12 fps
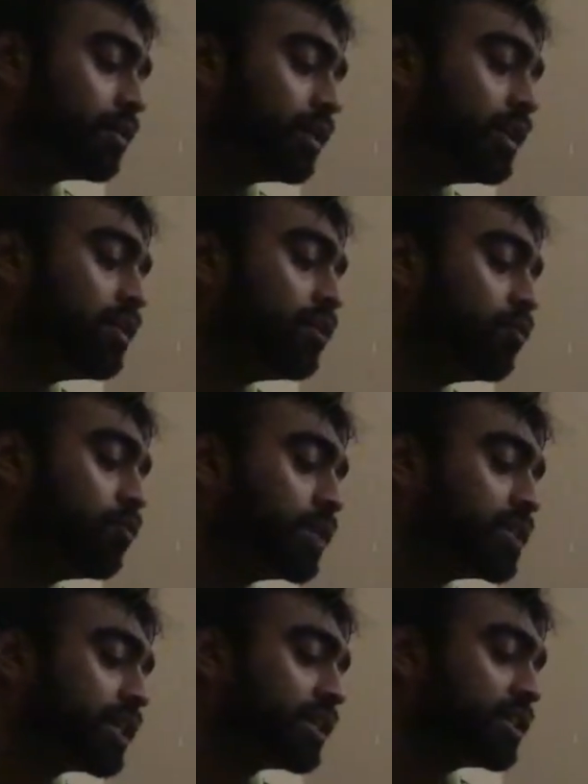in you
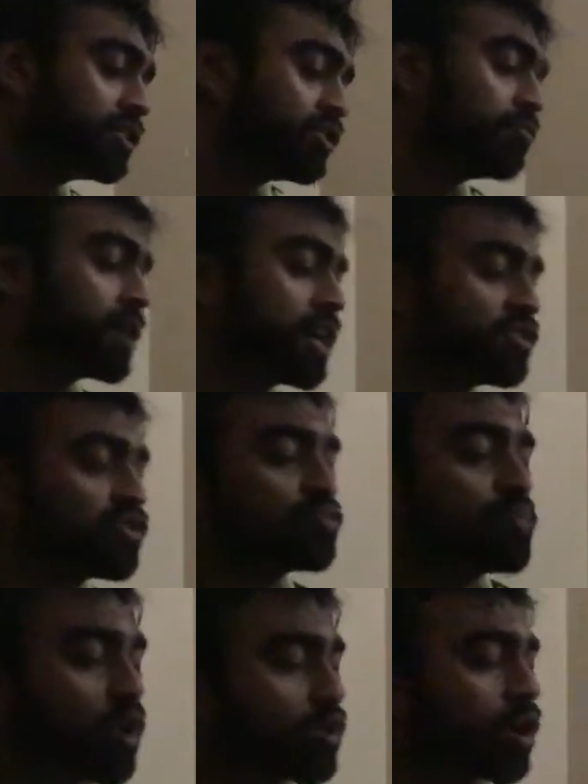rejecting some kind of
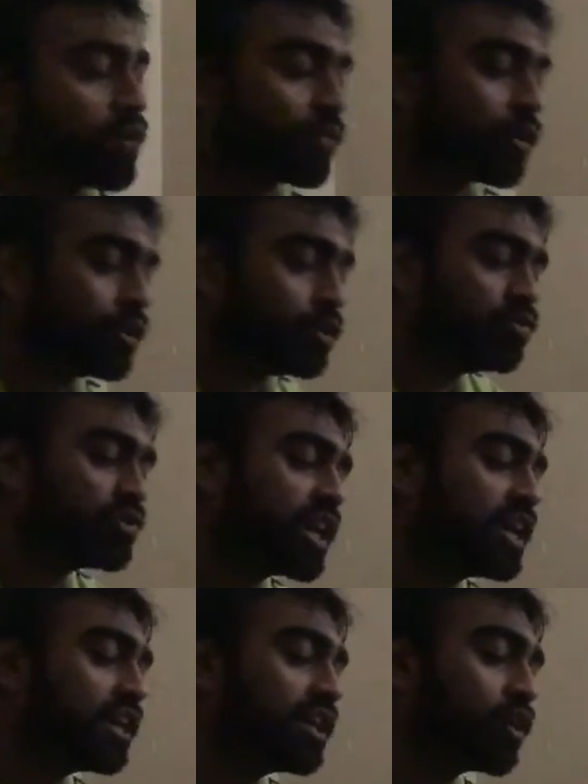small offer, you
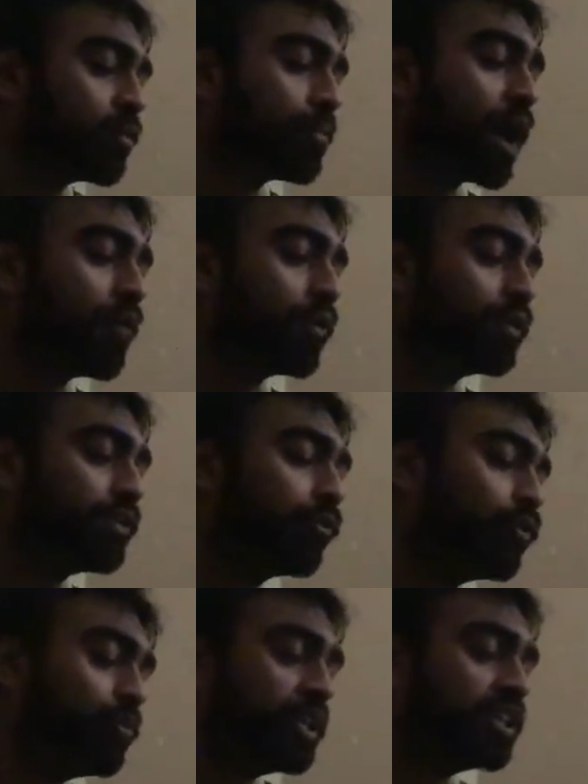standing in your power, there
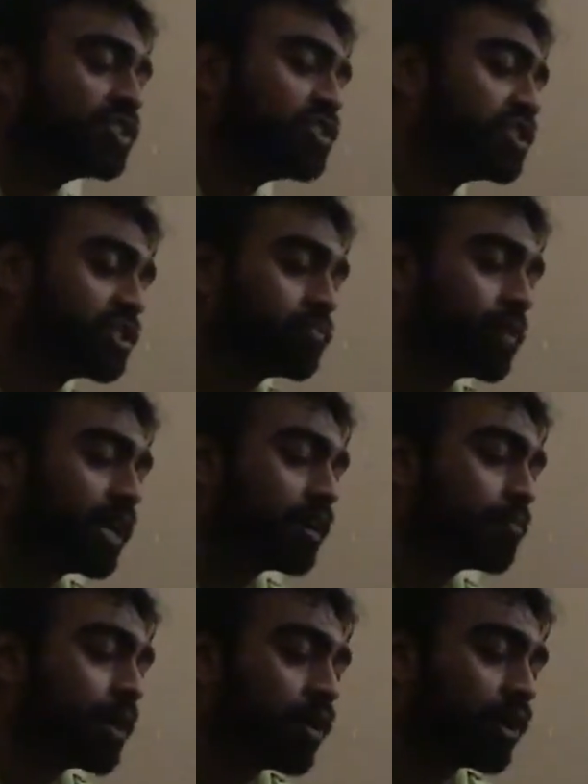will be a decision made
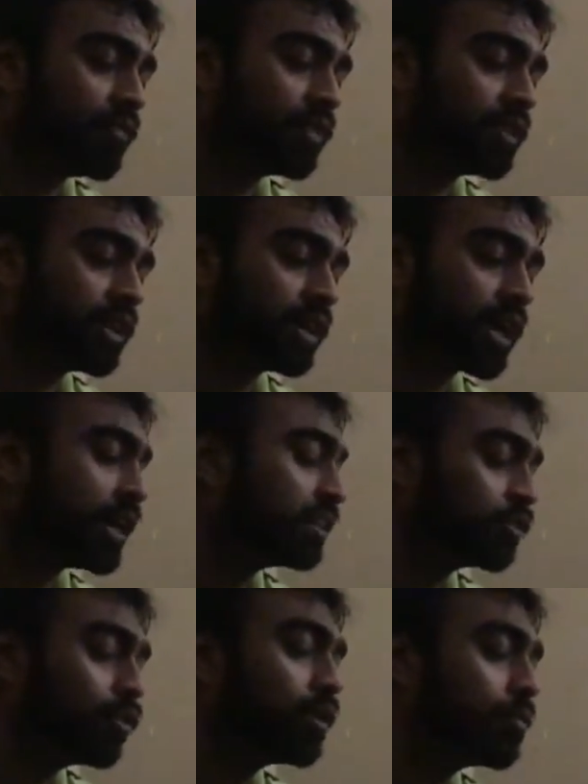about everything, and
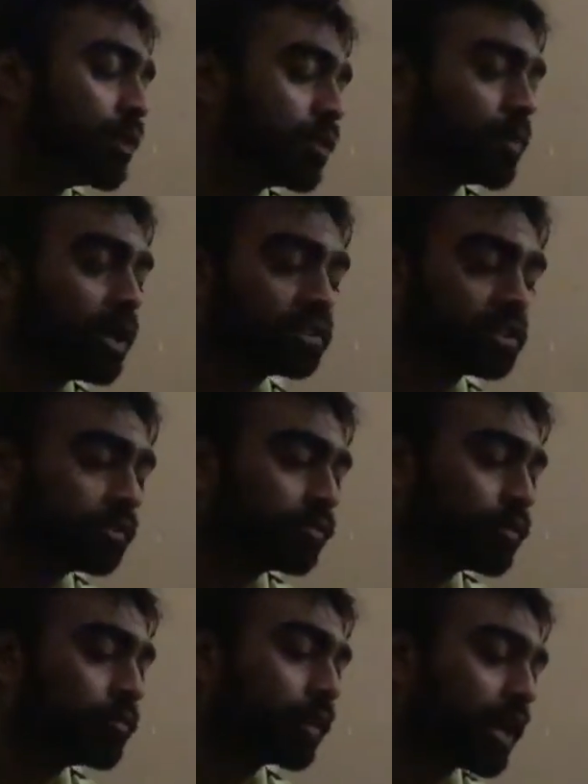it's going to be a positive
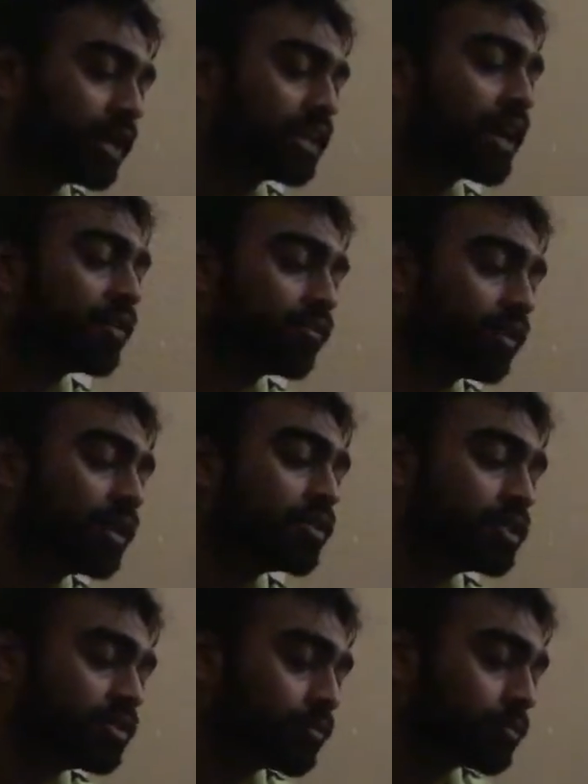one. I'm getting that
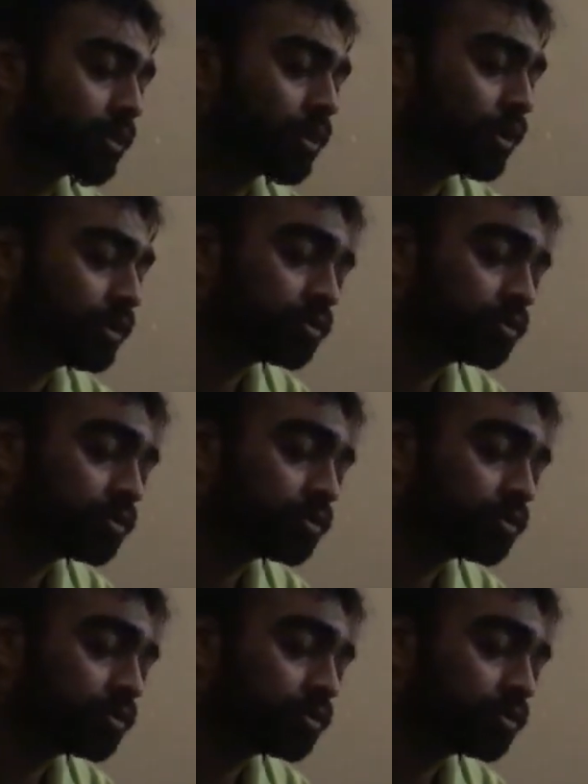energy from the cards.